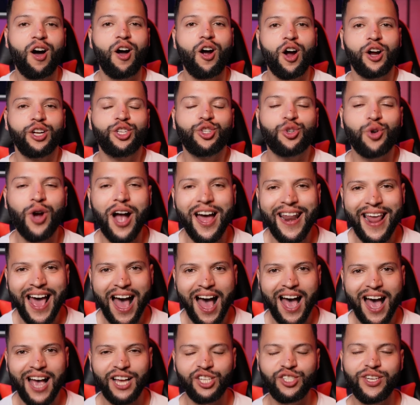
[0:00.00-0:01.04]
are trying to
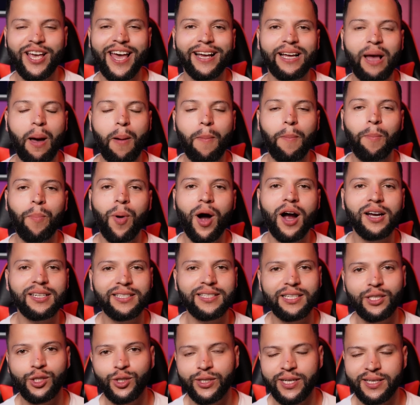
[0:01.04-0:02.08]
hijack
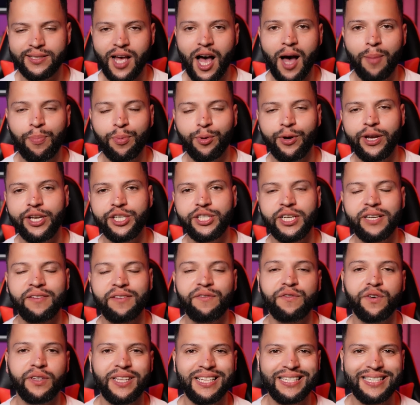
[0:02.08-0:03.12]
Barcelona's operation
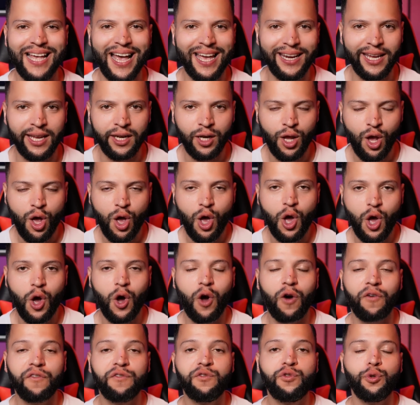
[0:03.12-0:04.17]
for the signing
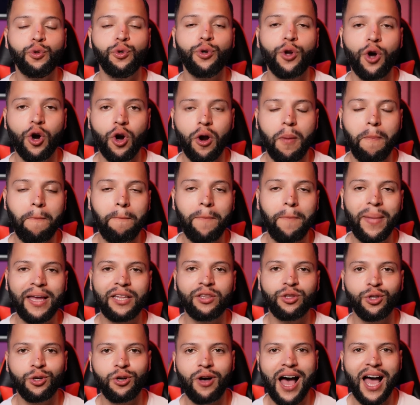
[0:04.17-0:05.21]
of Tudor
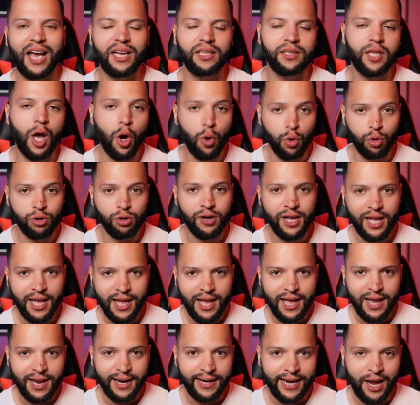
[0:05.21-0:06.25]
Mendel-Idowu.
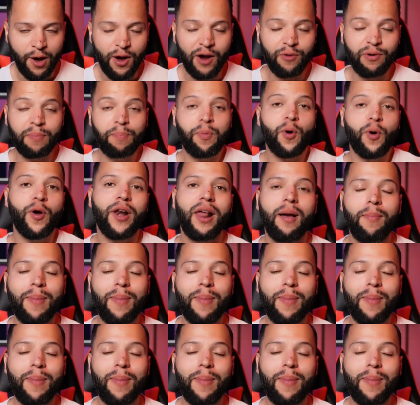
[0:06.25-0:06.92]
Now, I reported